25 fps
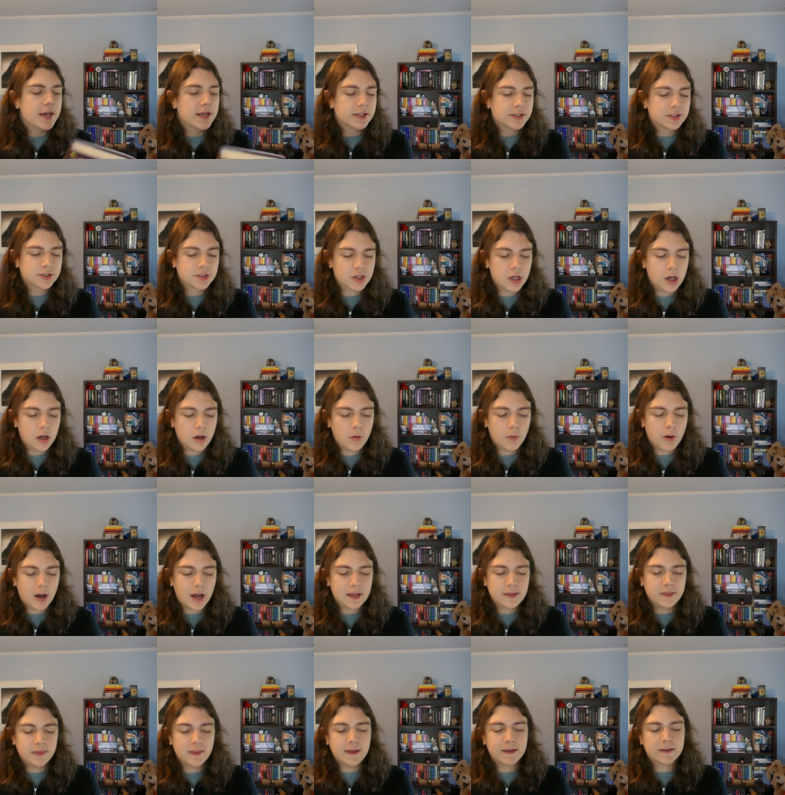So
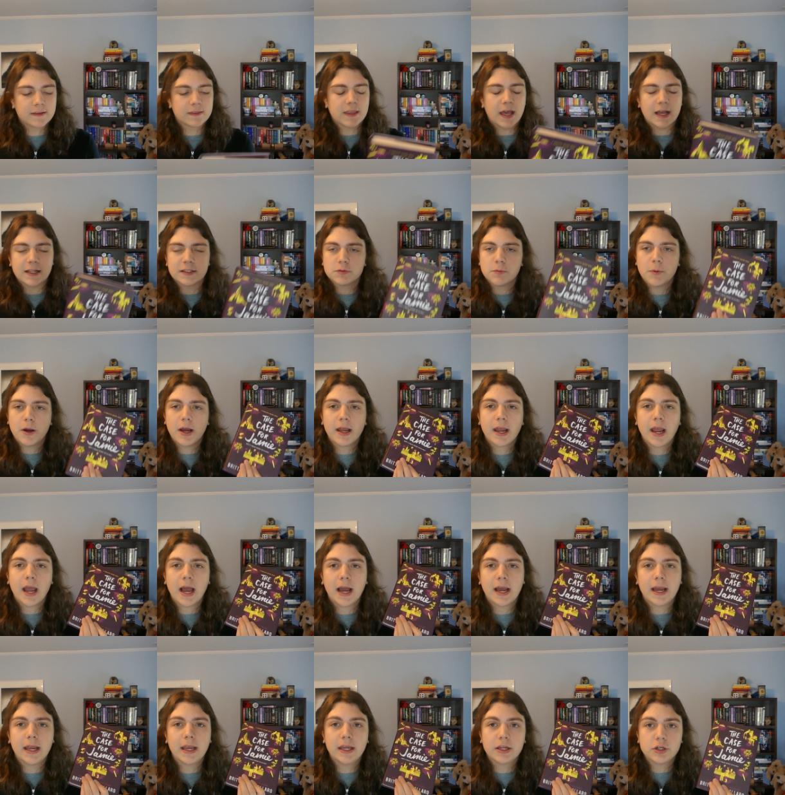I think that's why
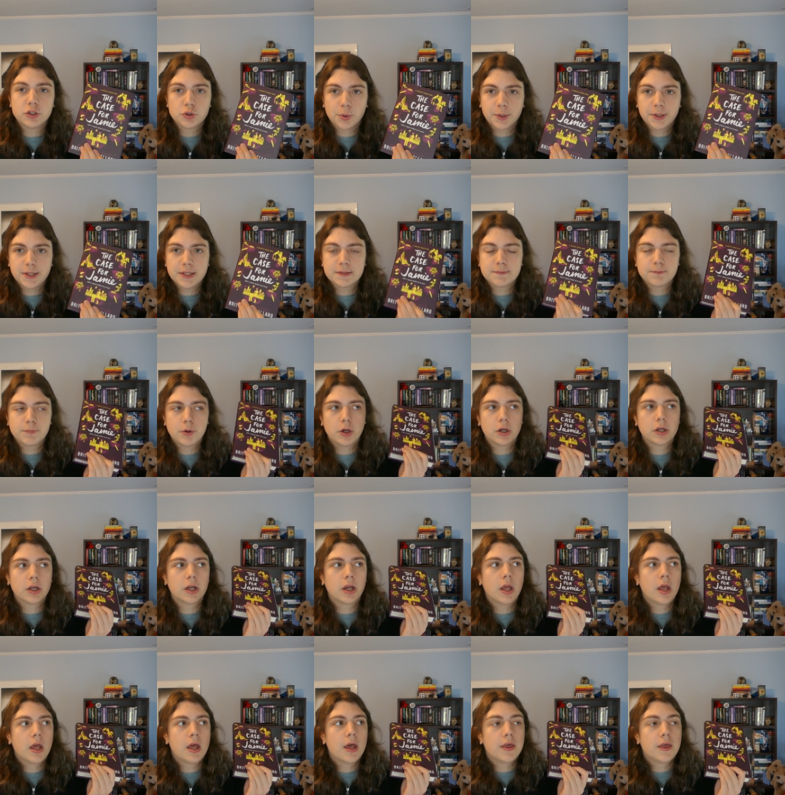I enjoyed this book